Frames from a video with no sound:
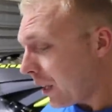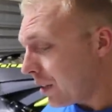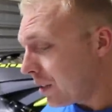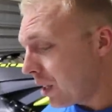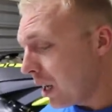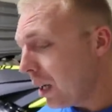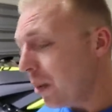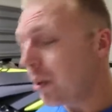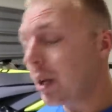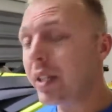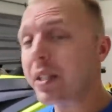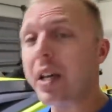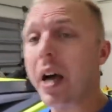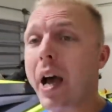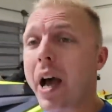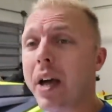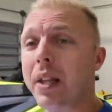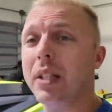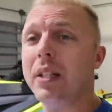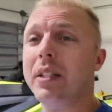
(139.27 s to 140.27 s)
So anyways, I
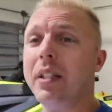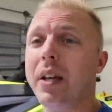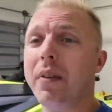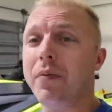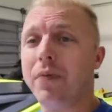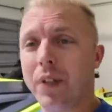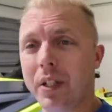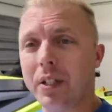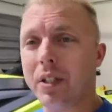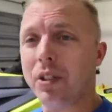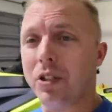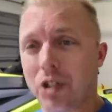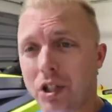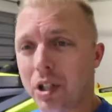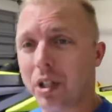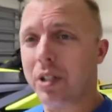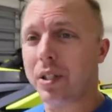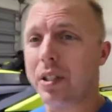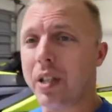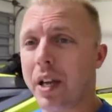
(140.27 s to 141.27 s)
had these like vintage
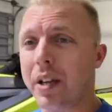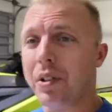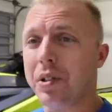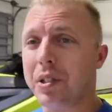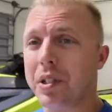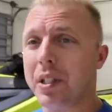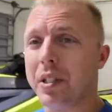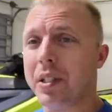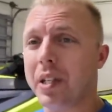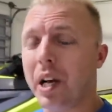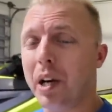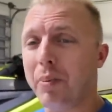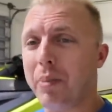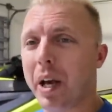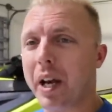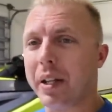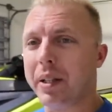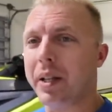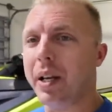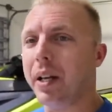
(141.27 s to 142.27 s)
shirts I used to sell
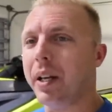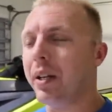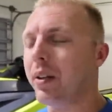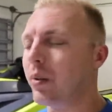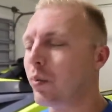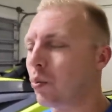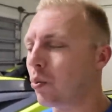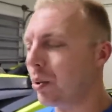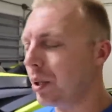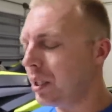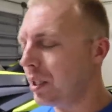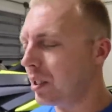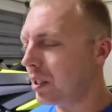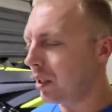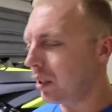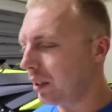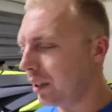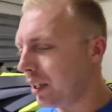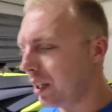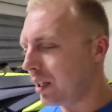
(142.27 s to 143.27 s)
back then, and
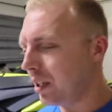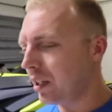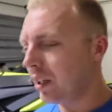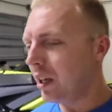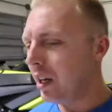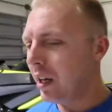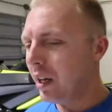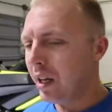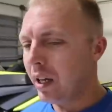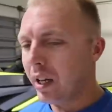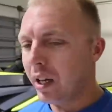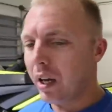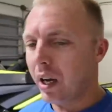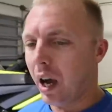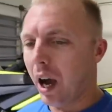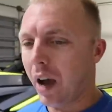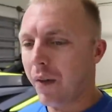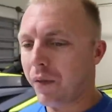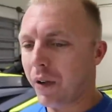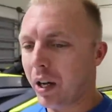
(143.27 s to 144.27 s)
recently
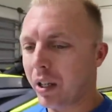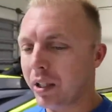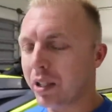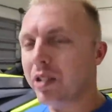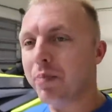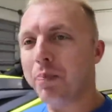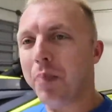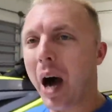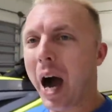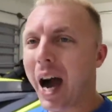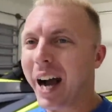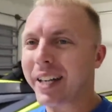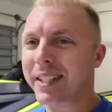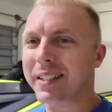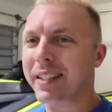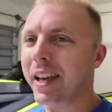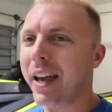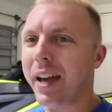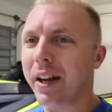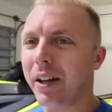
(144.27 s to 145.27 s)
I found this
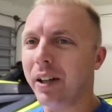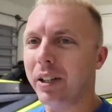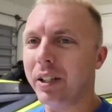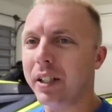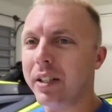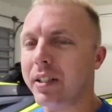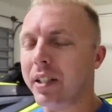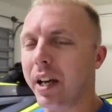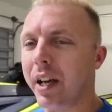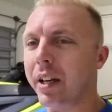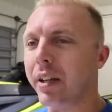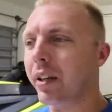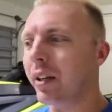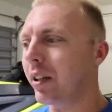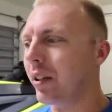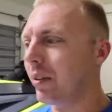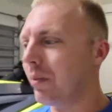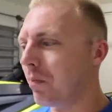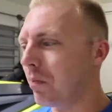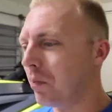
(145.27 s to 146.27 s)
box that had all these
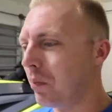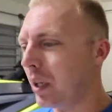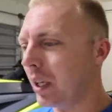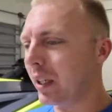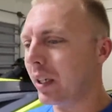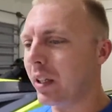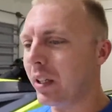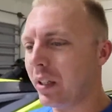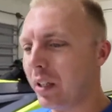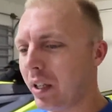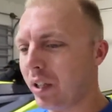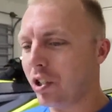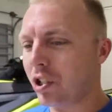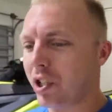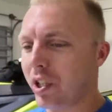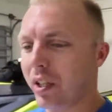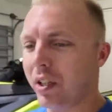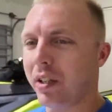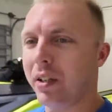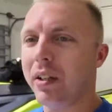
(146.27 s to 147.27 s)
like mint
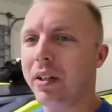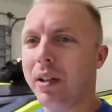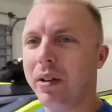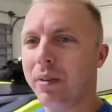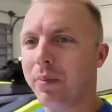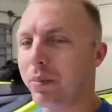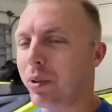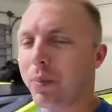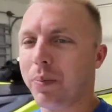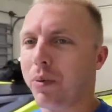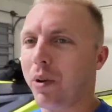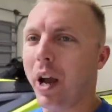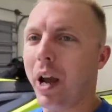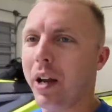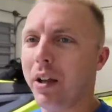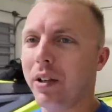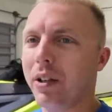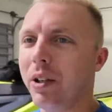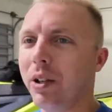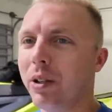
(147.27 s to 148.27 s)
condition, they're
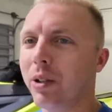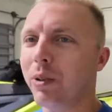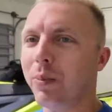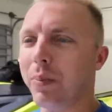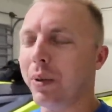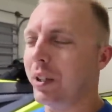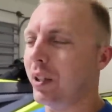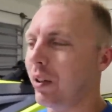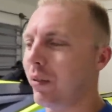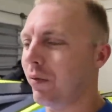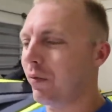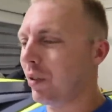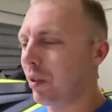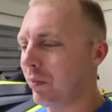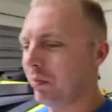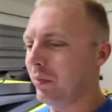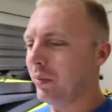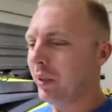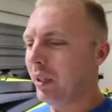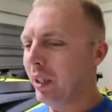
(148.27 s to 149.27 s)
brand new, but they're
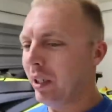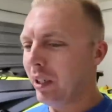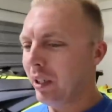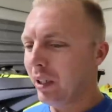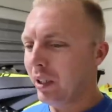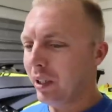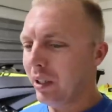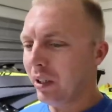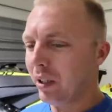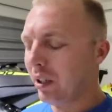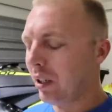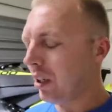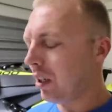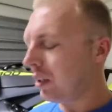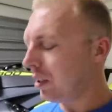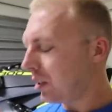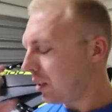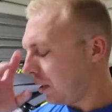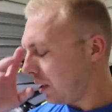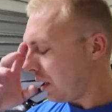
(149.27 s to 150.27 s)
from,
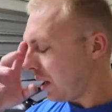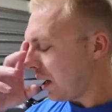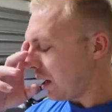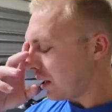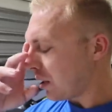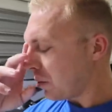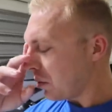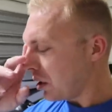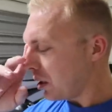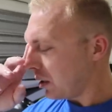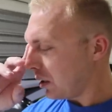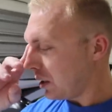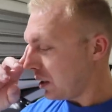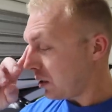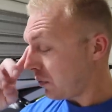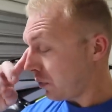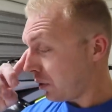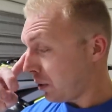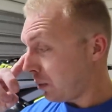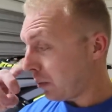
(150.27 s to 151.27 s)
they have to be at
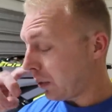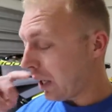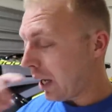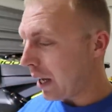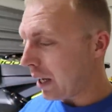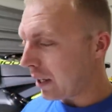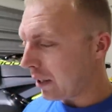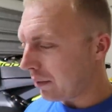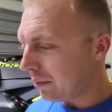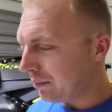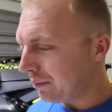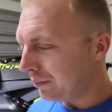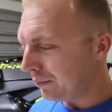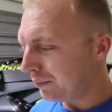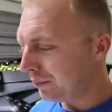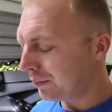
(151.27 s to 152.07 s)
least from like